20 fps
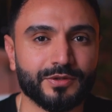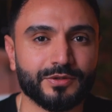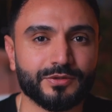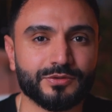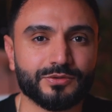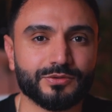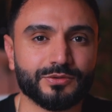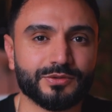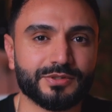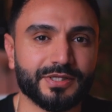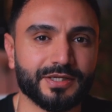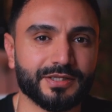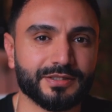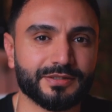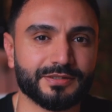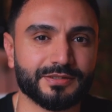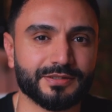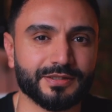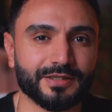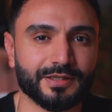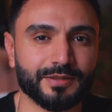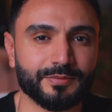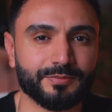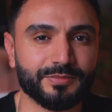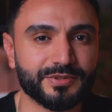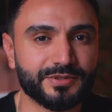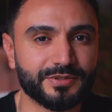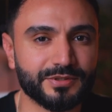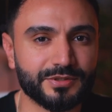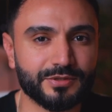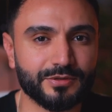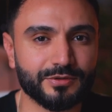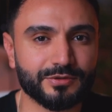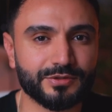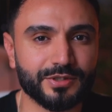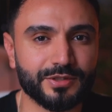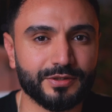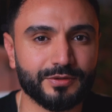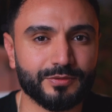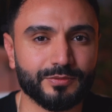so that the business
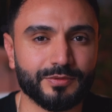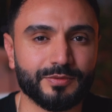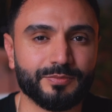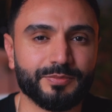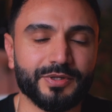logic will